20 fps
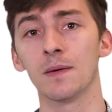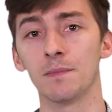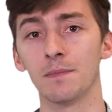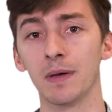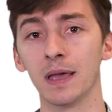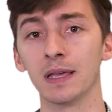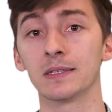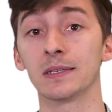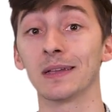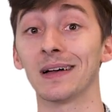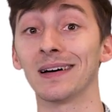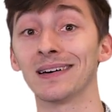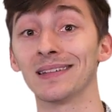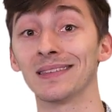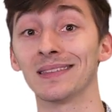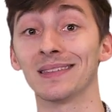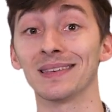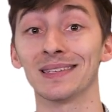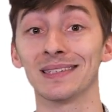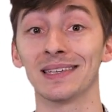based
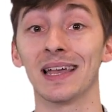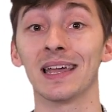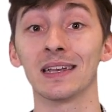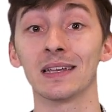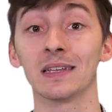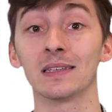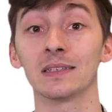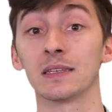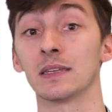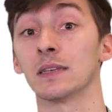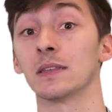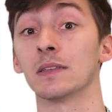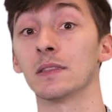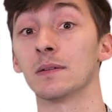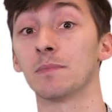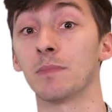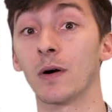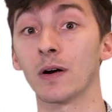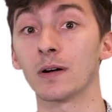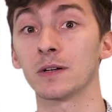on the settings in
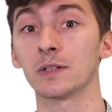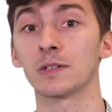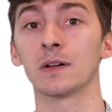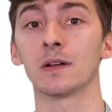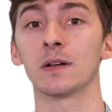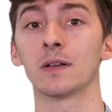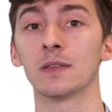the parser.